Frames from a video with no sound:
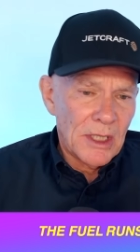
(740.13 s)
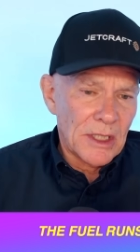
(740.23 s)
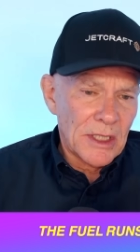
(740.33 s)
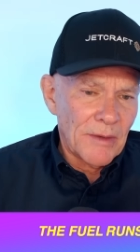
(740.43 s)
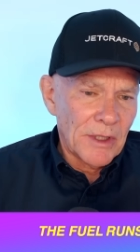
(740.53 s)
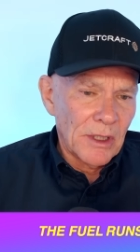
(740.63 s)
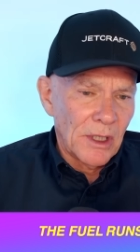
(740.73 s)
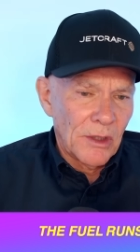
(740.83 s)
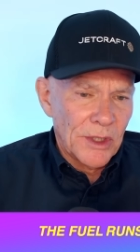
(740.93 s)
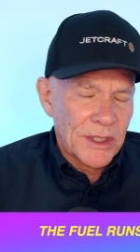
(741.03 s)
So let's have a look at
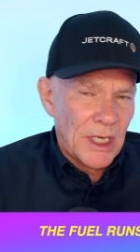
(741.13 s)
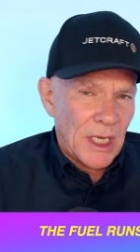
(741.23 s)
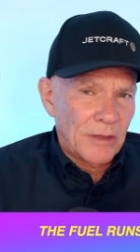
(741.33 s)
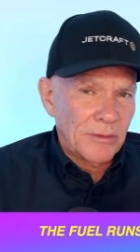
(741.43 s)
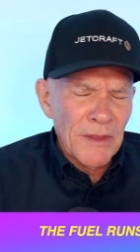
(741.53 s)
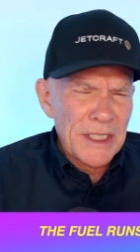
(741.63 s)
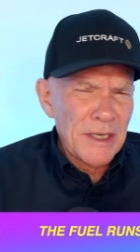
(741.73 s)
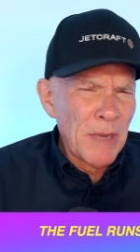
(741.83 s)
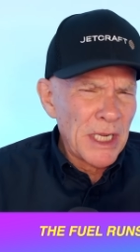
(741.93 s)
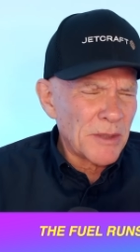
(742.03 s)
Lewis now. They
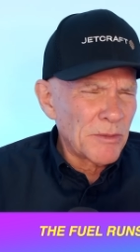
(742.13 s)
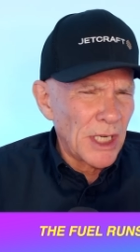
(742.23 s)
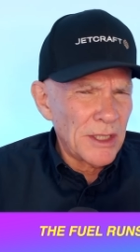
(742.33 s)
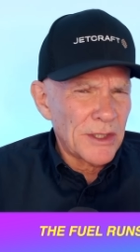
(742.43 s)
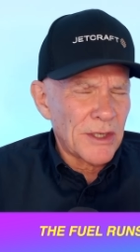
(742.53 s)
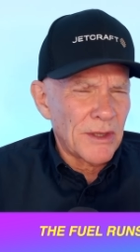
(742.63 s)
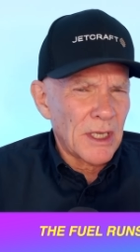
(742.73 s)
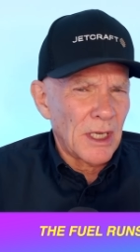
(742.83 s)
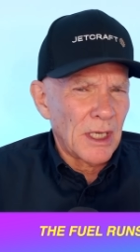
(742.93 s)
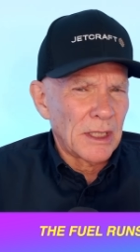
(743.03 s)
did make some changes to the
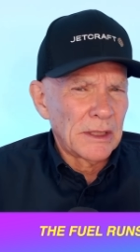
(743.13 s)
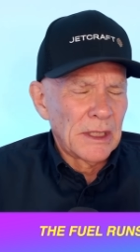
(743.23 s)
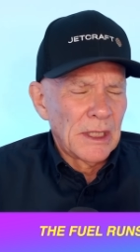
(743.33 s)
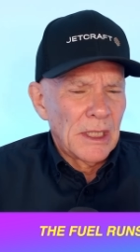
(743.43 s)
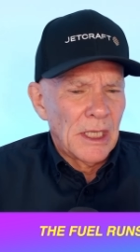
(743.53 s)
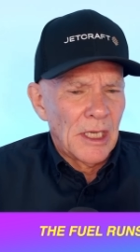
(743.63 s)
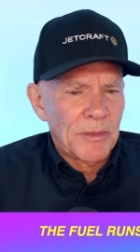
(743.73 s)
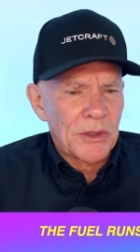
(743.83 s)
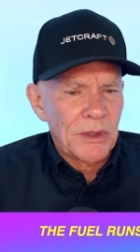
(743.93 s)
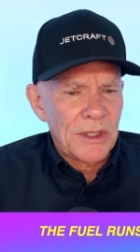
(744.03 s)
car
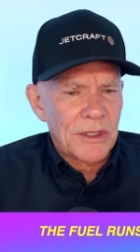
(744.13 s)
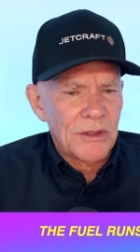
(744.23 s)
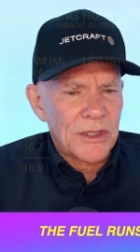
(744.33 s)
between the two